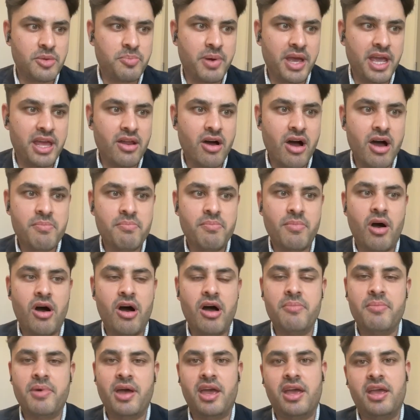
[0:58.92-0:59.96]
So, Pete, I'm
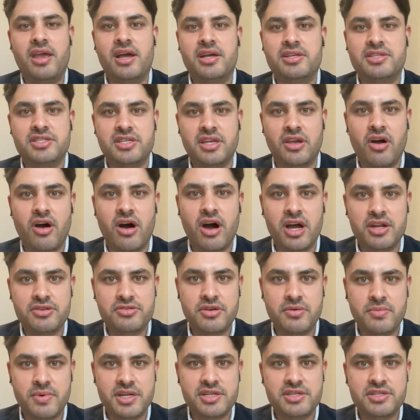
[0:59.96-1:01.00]
a
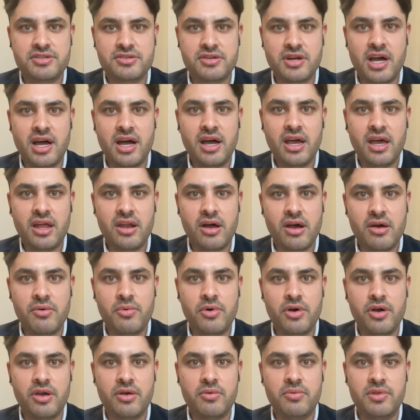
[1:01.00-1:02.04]
psychiatry registrar, and I
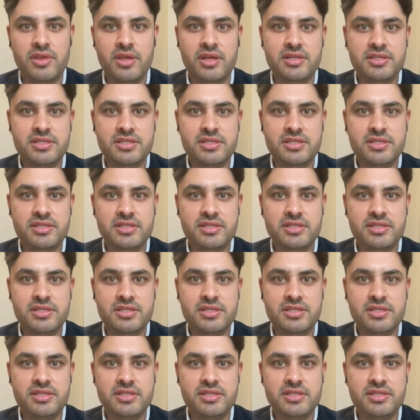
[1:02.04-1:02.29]
work